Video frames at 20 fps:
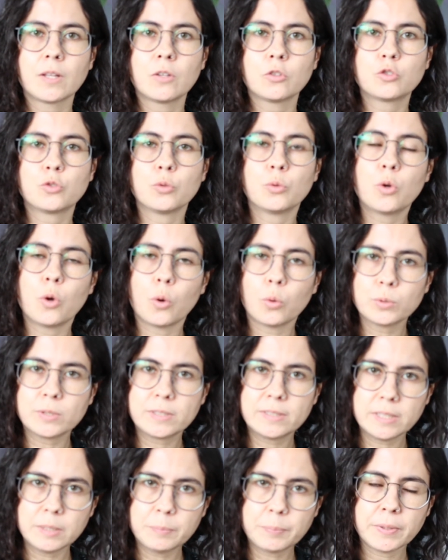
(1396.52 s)
to go
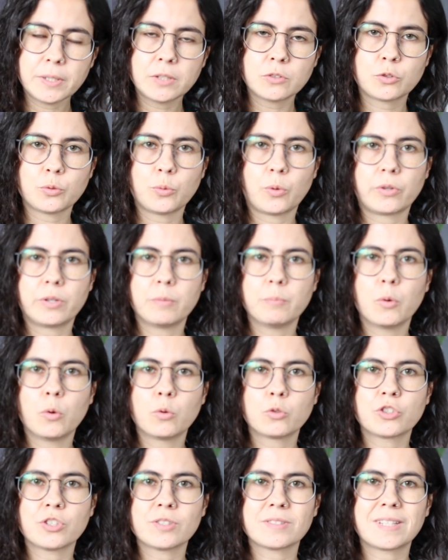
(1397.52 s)
deep into our
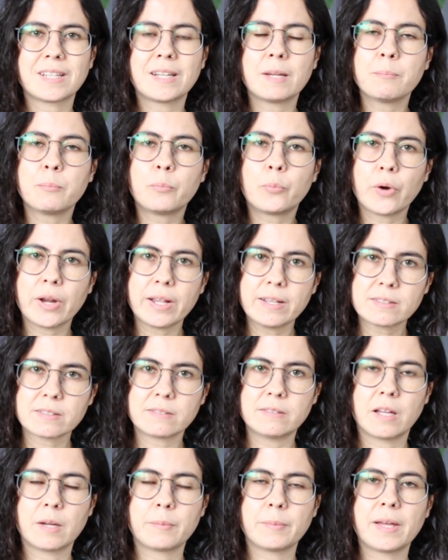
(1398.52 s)
emotions and embrace
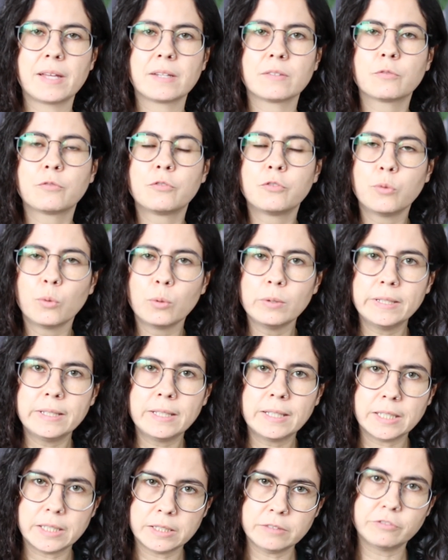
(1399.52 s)
them and fully
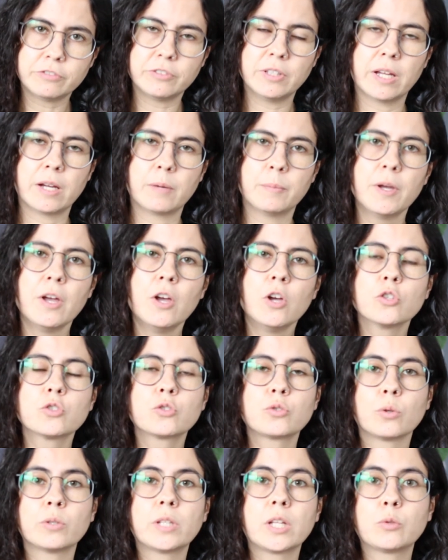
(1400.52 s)
live them,
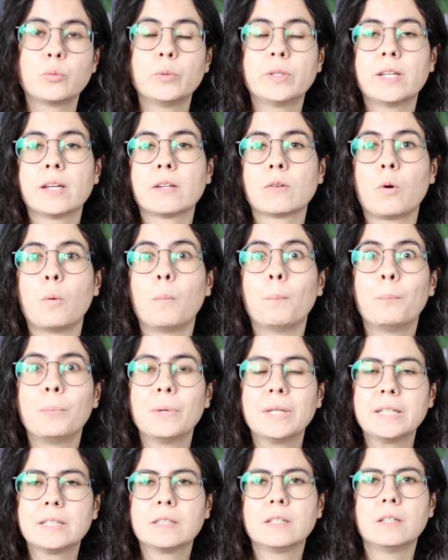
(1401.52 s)
so that we can
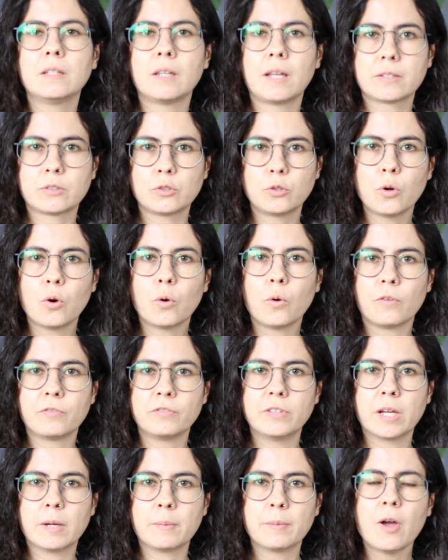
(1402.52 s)
completely let go of
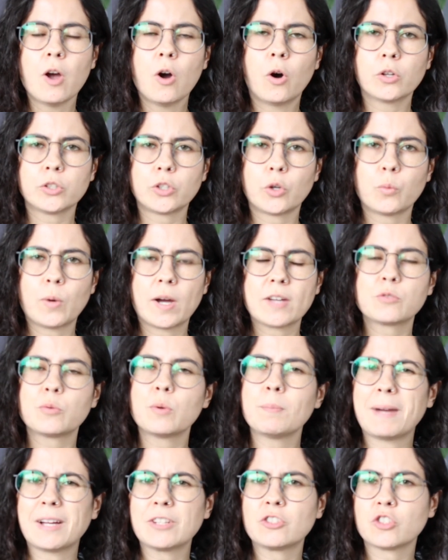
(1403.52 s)
them. Otherwise, we
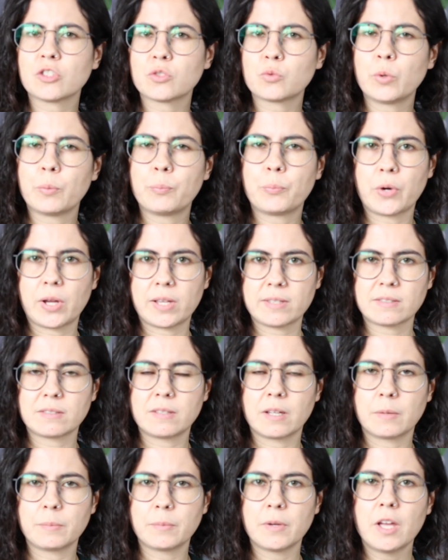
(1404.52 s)
might just repress
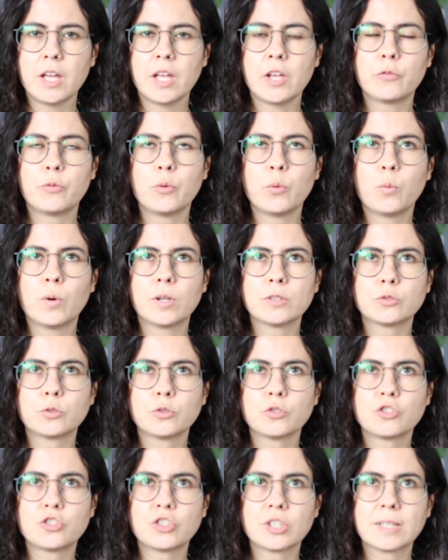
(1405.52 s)
them. If we want to
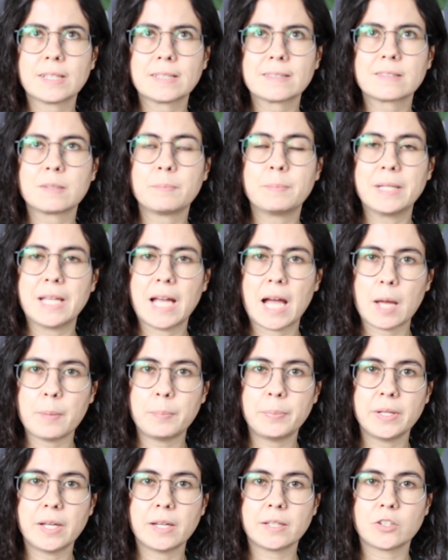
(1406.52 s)
just be
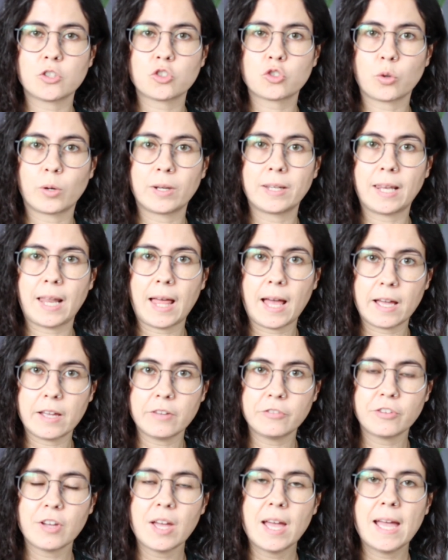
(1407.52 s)
happy and enjoy
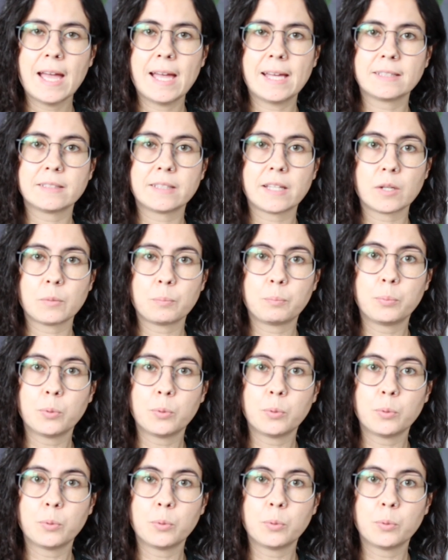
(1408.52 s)
life and then